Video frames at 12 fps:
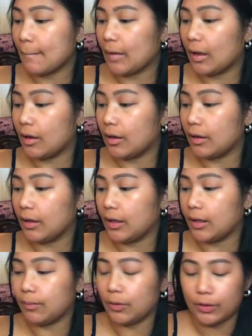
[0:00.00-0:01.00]
I
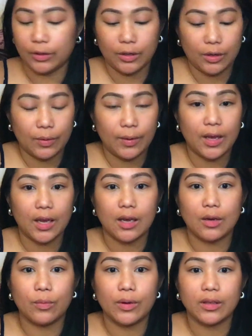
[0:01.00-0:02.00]
am gonna go
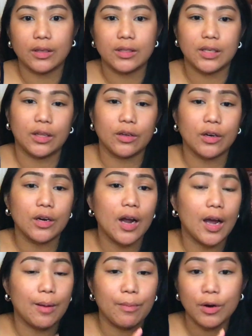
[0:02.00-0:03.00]
ahead with concealer.
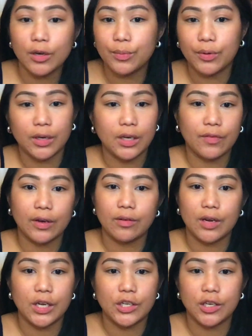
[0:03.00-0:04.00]
I'm not gonna put any
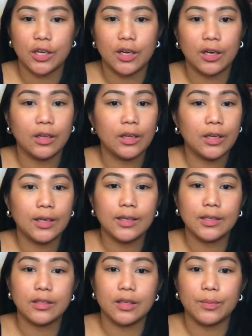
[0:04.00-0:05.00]
foundation.
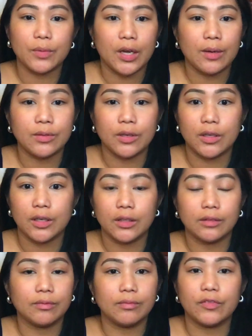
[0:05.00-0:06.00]
Sometimes
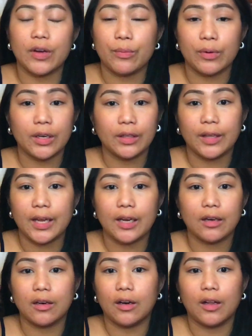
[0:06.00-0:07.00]
if I'm running late,
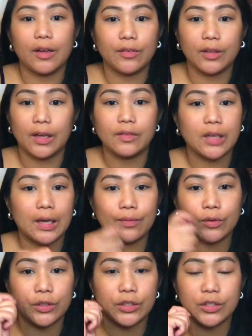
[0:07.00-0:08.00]
all I really have time
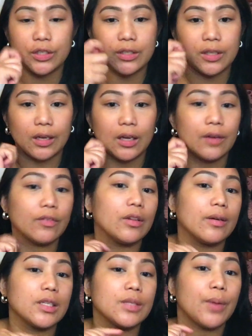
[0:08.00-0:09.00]
for is just like cover
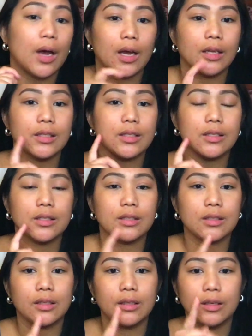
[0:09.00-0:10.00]
the spots,
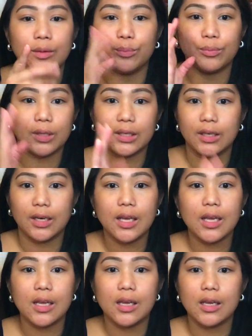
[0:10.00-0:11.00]
blend it
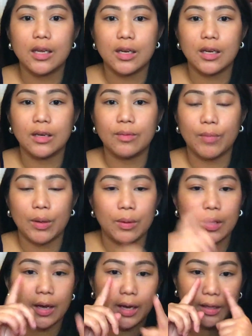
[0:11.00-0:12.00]
in, maybe
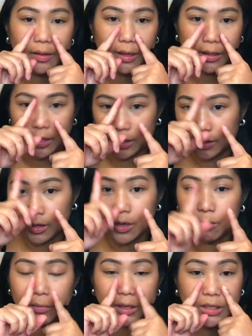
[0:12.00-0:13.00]
highlight like
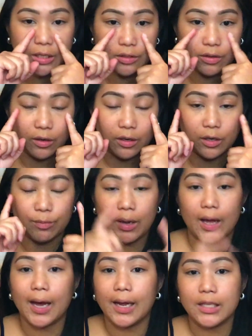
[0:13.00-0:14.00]
my T-zone under my
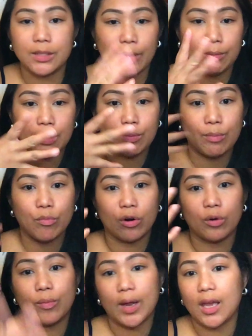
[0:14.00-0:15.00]
eyes to make me a bit more
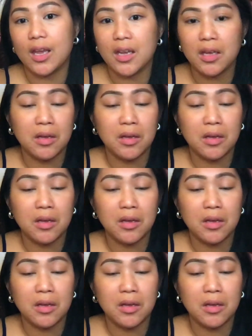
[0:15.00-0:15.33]
awake.